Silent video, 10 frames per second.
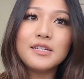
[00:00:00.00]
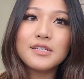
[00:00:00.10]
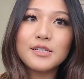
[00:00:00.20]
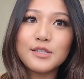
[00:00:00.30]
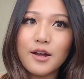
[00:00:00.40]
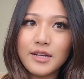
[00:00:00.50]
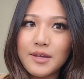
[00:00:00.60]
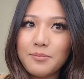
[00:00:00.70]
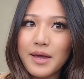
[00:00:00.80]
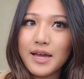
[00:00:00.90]
just
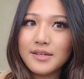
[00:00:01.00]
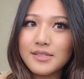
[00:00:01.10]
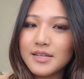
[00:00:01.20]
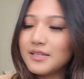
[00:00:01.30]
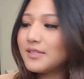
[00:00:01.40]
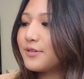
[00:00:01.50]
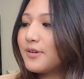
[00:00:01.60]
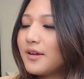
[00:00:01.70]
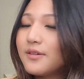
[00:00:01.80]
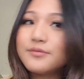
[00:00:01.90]
stocking bags, and so
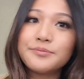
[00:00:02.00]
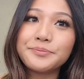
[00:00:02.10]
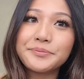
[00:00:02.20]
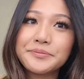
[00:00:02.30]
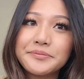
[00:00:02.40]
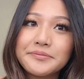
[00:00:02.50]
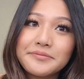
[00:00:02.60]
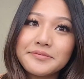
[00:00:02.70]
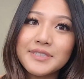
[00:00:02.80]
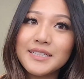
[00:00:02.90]
now
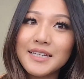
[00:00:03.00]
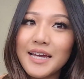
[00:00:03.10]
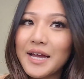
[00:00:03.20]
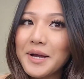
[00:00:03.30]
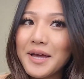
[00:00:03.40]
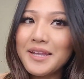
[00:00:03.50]
I got